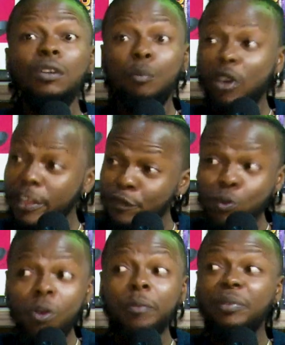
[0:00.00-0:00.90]
But if you
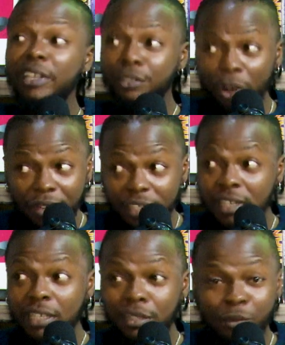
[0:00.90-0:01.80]
want to play dirty,
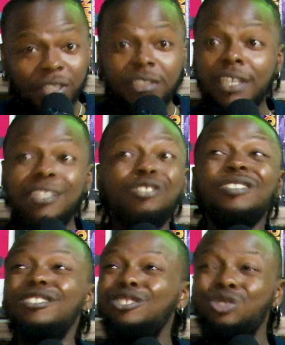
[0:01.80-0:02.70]
nigga, we could take you to
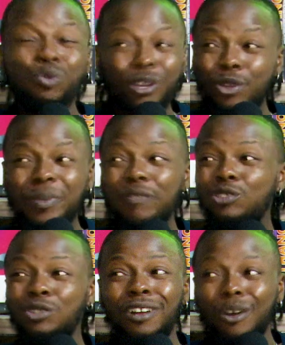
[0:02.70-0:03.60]
the sewer. No be even
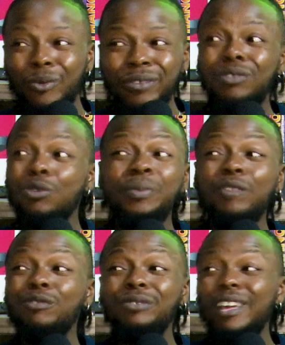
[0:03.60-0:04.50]
soccer away. No be
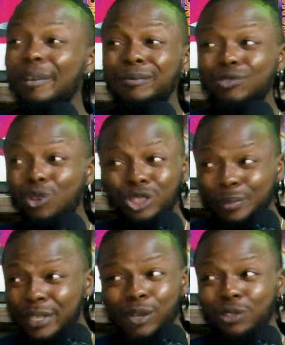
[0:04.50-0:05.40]
even
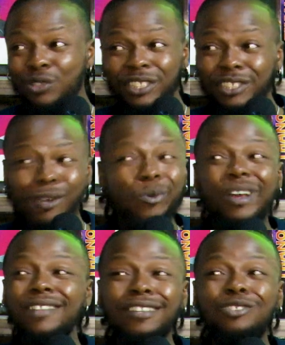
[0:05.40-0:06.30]
dustbin or trash can. We're
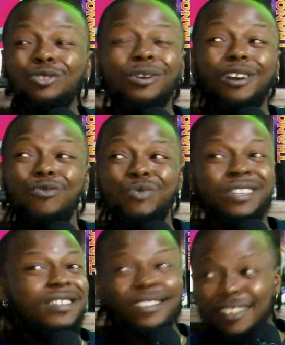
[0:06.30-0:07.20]
gonna enter soccer
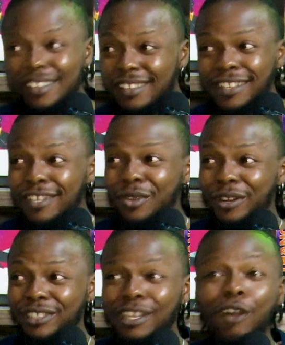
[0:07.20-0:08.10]
away. You
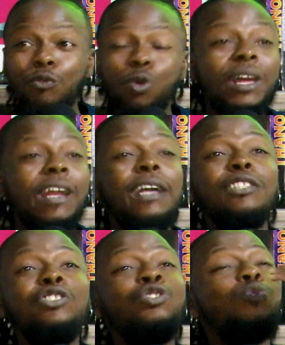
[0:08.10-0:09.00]
understand, bro? And I
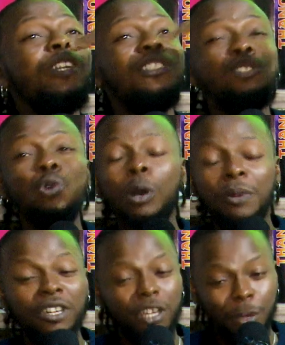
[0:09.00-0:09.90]
could swear to you, I'm
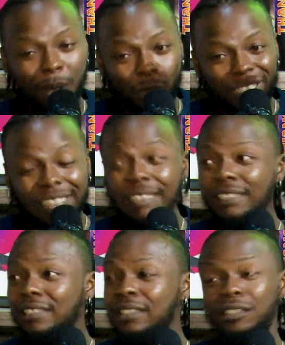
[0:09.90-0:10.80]
gonna come out clean
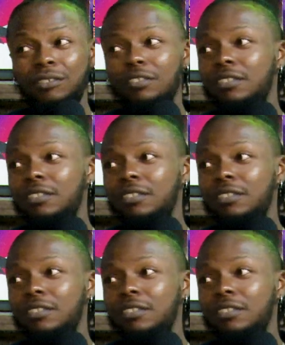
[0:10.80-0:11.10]
still.